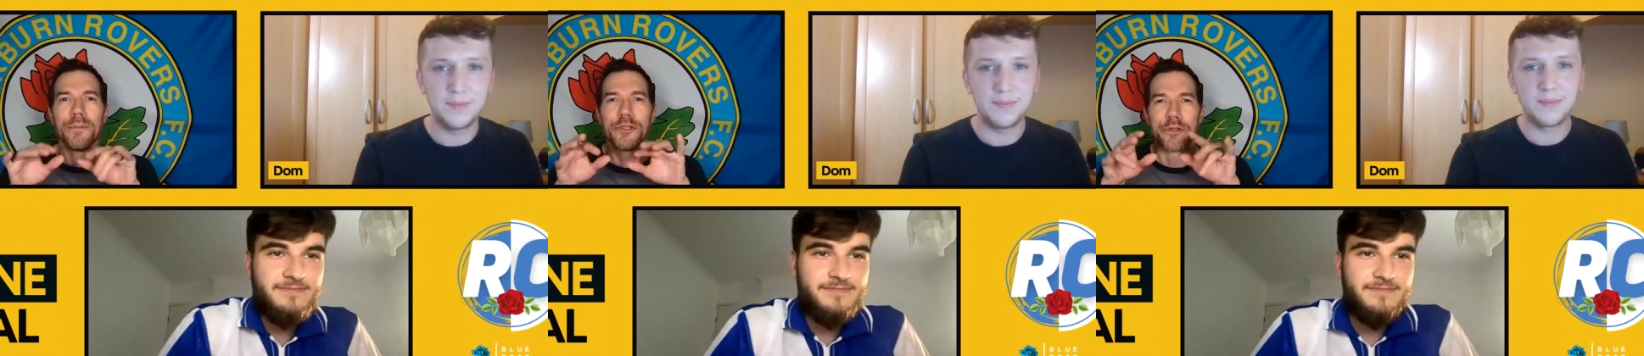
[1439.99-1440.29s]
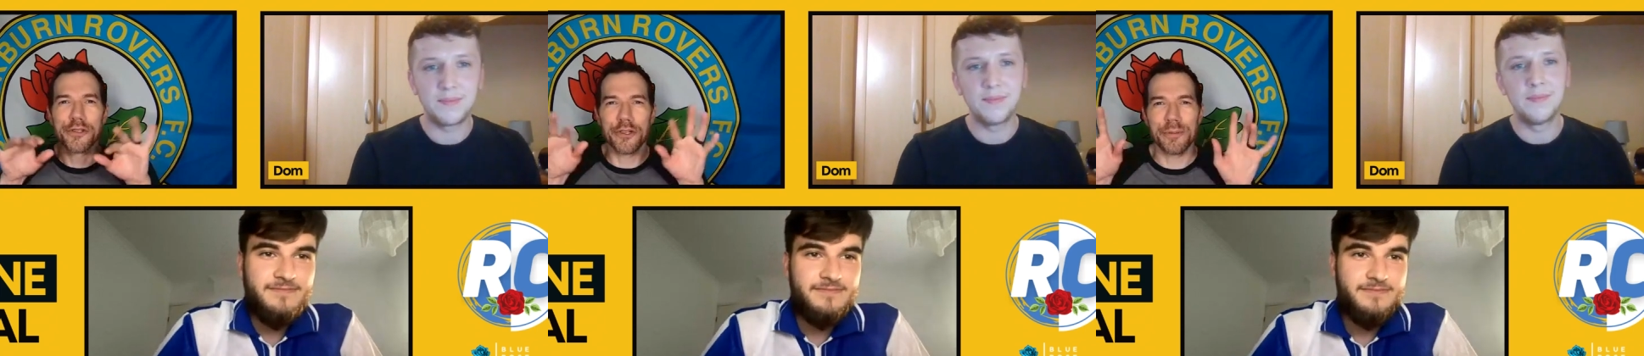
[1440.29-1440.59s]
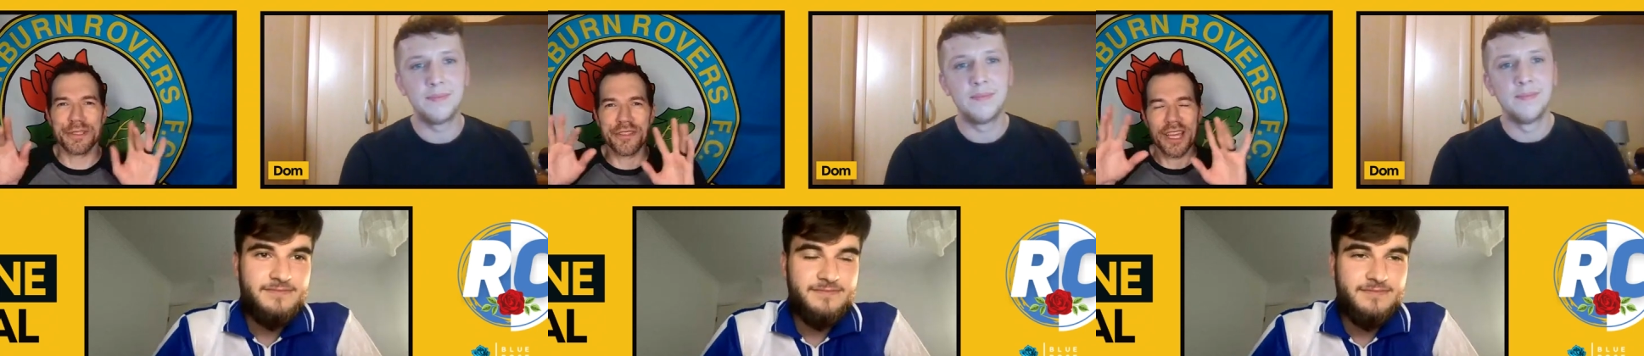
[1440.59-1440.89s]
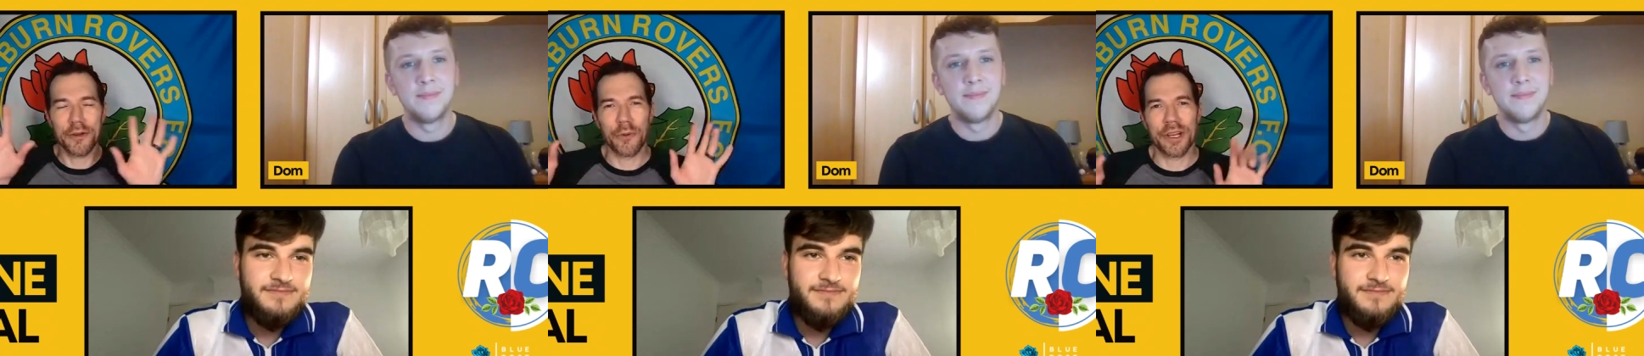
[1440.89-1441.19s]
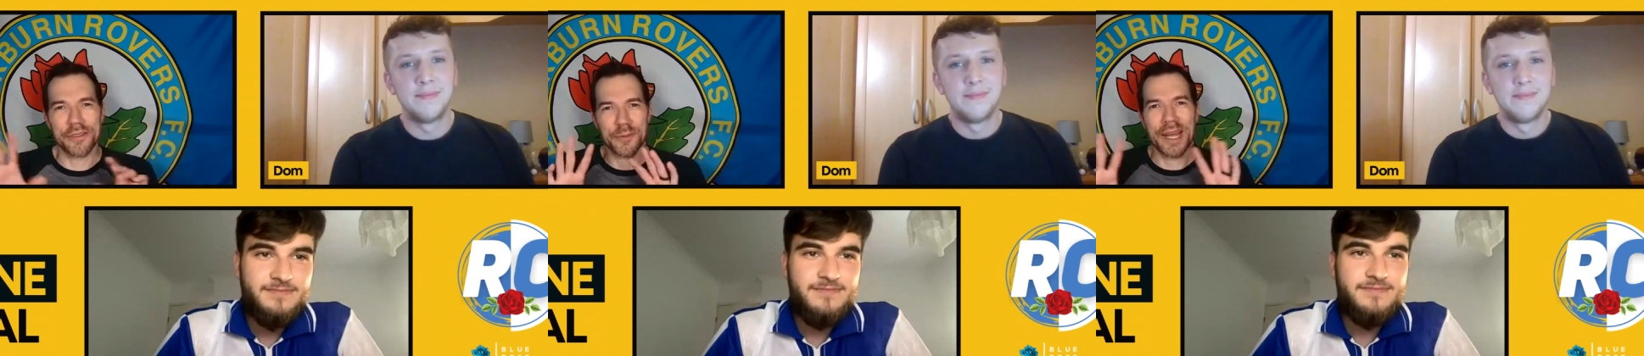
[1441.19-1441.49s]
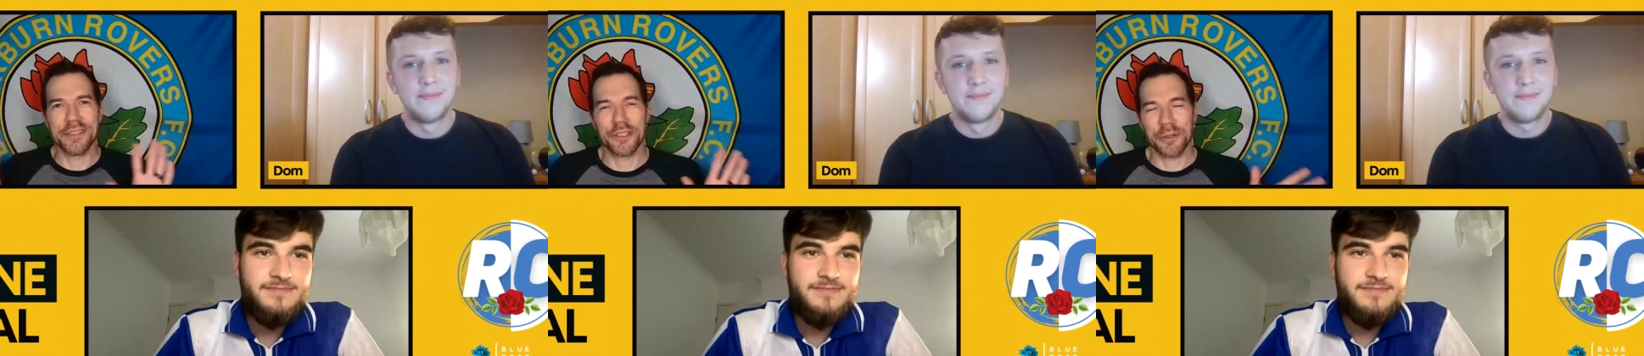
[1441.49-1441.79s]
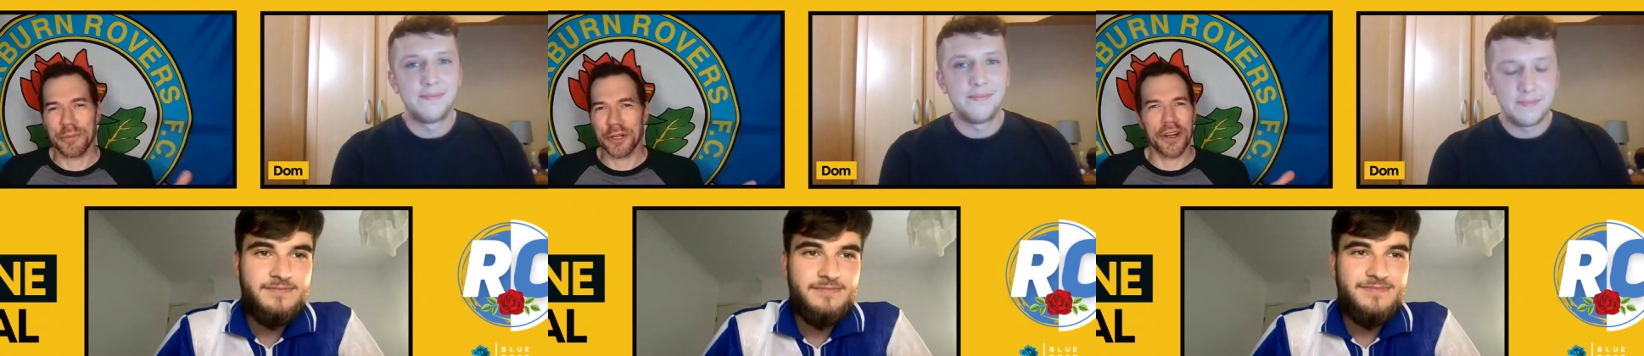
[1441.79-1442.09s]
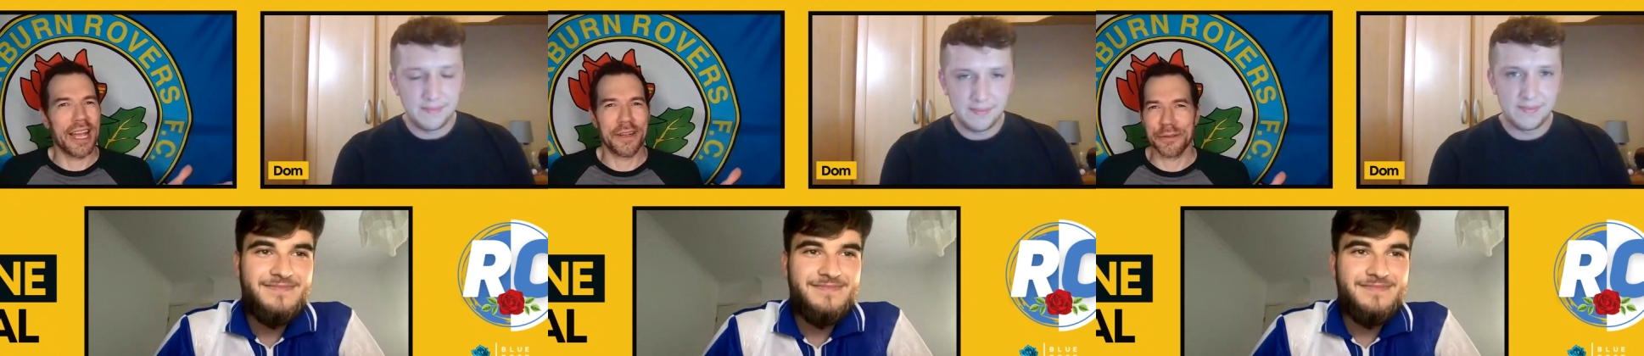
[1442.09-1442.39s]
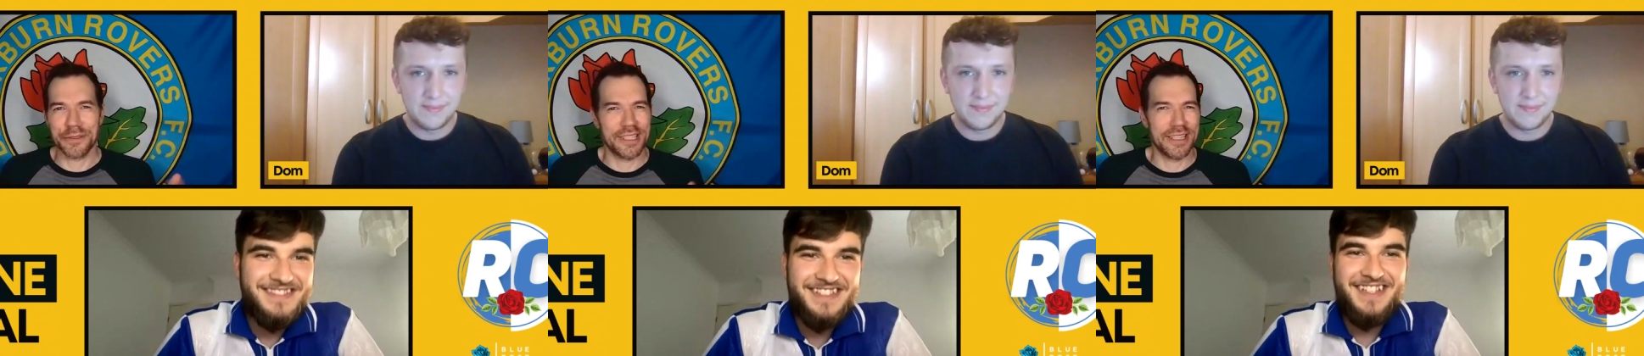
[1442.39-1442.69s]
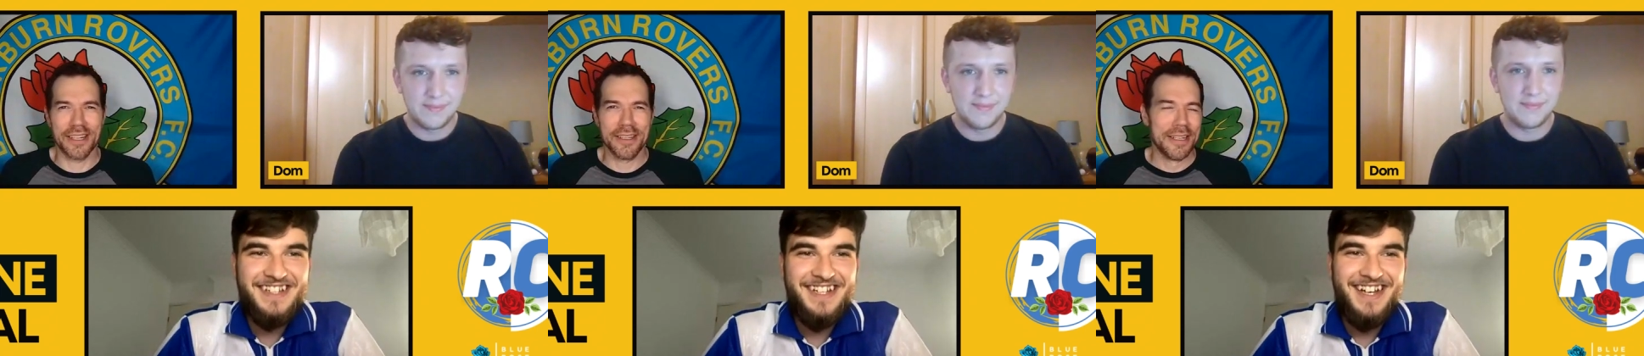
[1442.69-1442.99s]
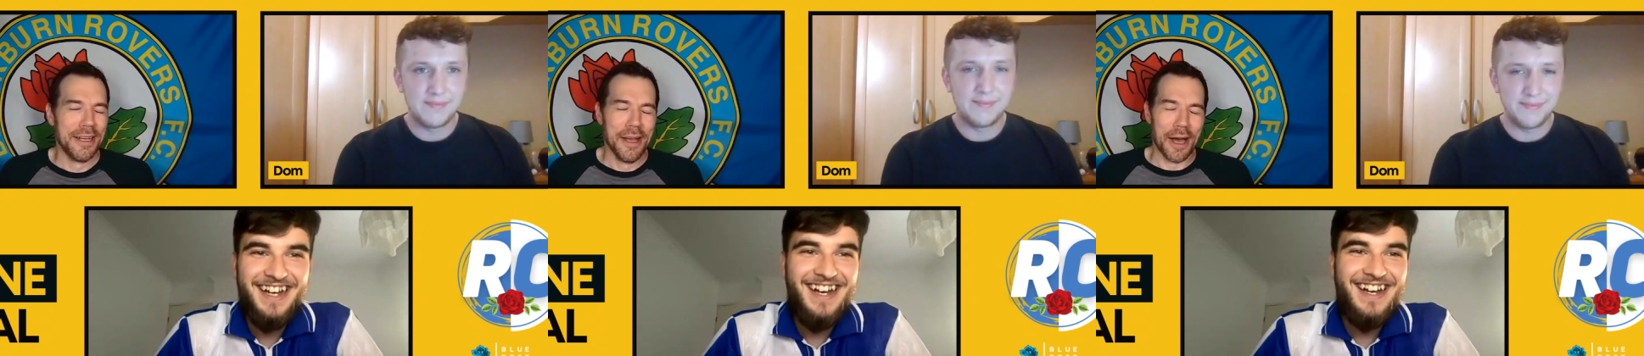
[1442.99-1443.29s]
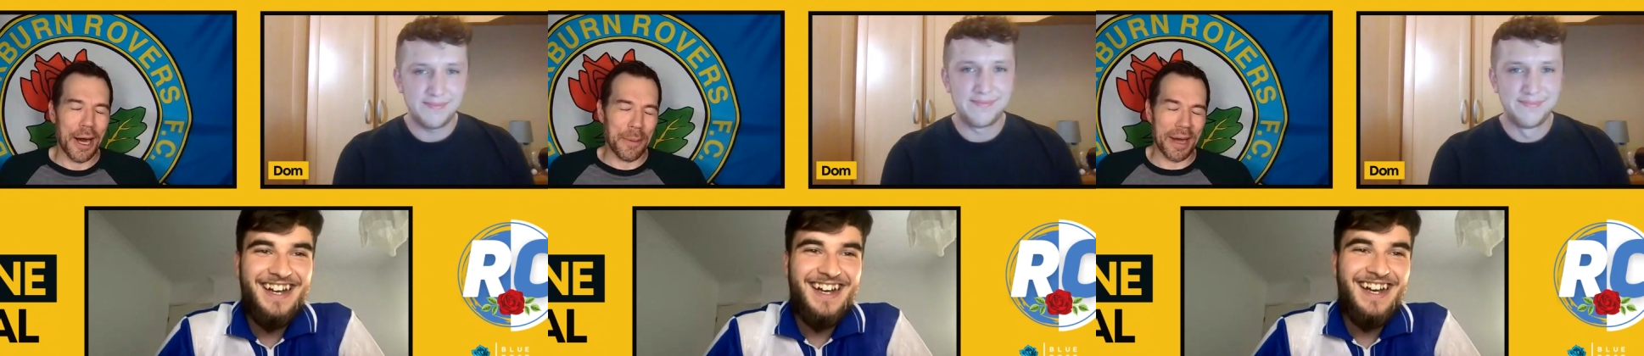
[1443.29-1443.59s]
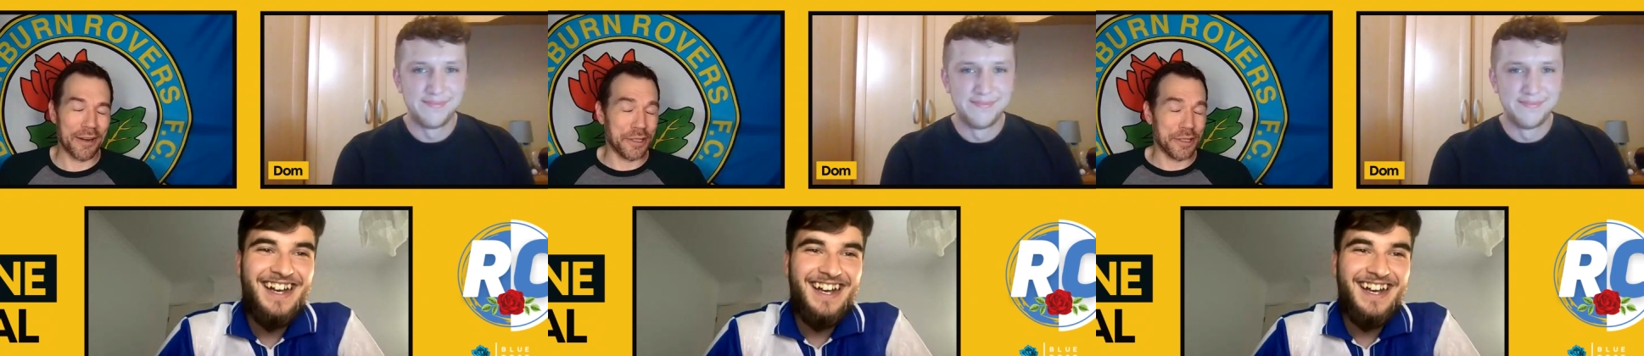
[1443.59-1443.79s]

Speaker 1: I'm sure Showbiz Dan will work his magic and put our handles in there. Um, I